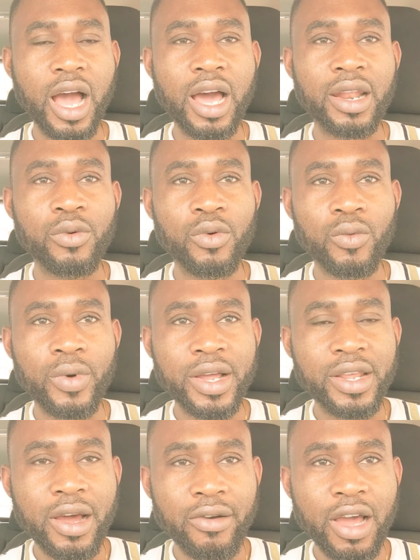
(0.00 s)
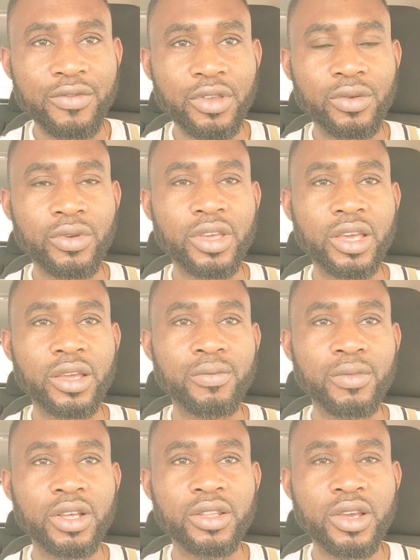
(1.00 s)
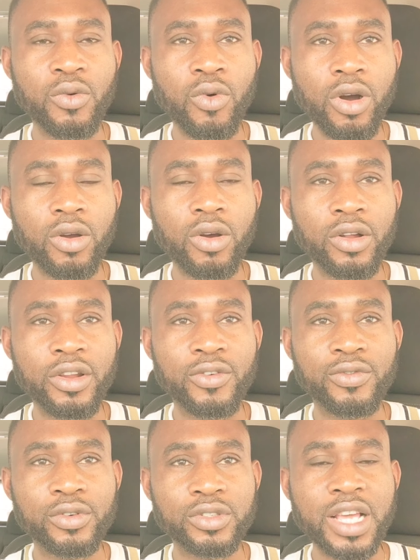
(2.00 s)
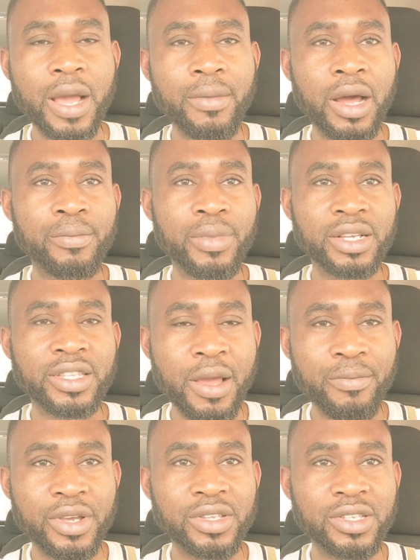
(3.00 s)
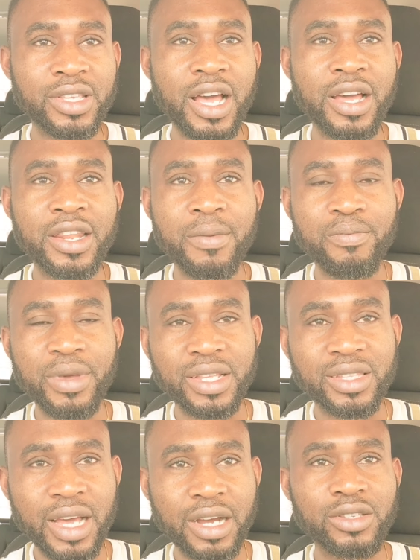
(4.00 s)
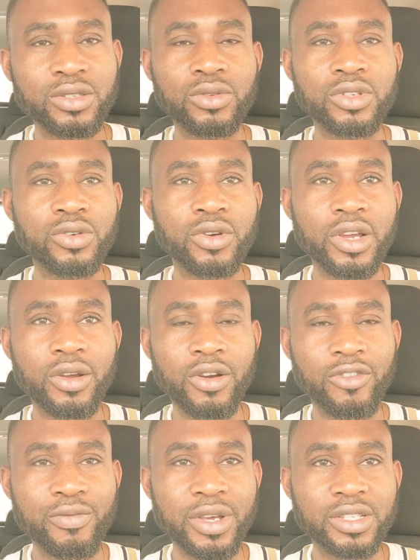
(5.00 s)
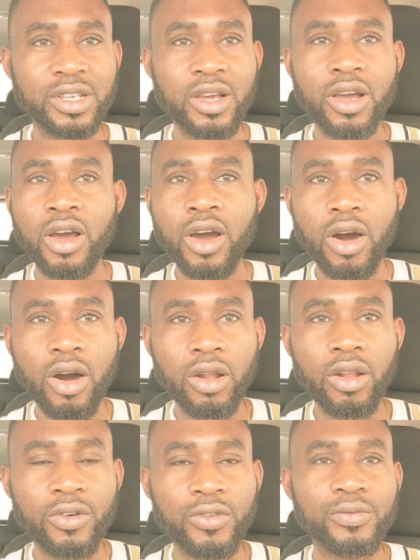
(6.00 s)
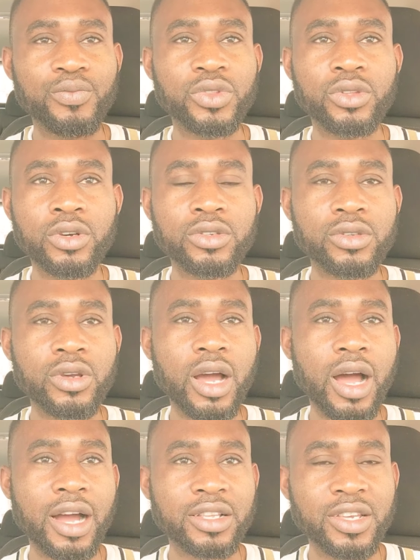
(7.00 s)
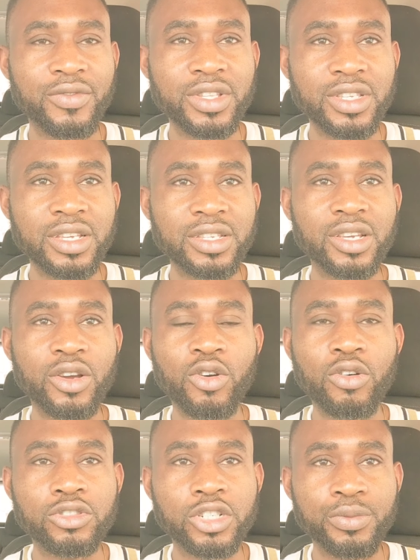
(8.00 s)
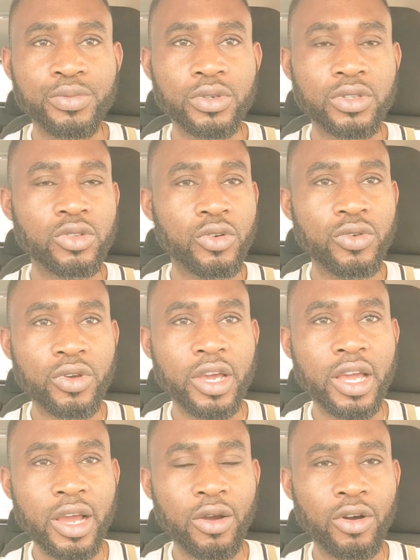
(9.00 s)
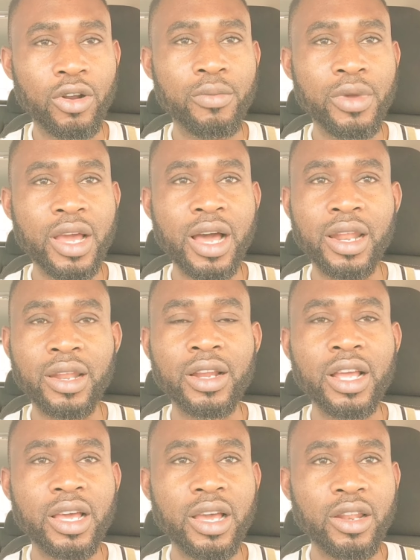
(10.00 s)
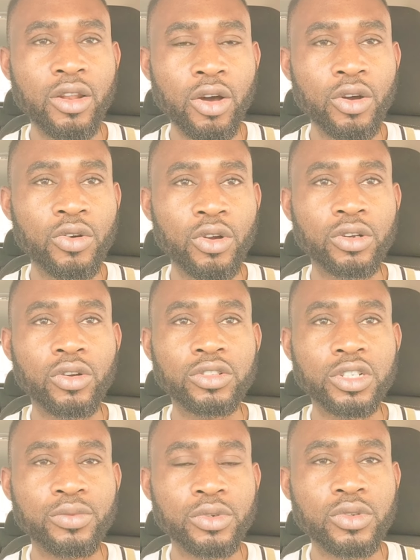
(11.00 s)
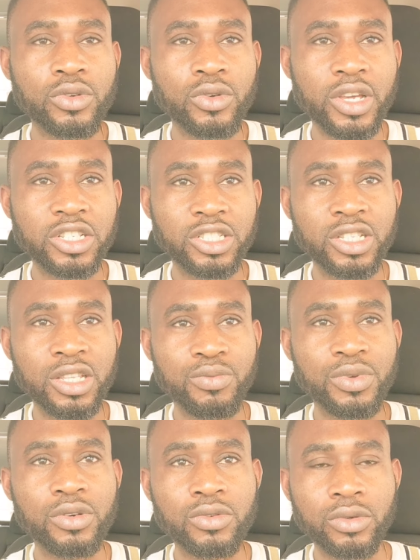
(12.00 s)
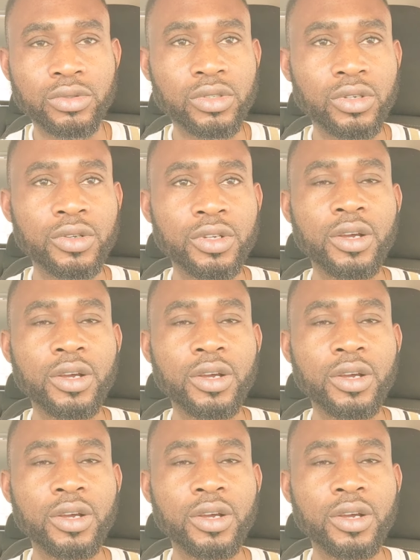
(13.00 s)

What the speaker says: And when they arrive the UK, they work on a full-time and part-time basis, and they pay tax to the UK government. All of those activities contribute to UK economy and, in the long run, contribute to UK GDP growth.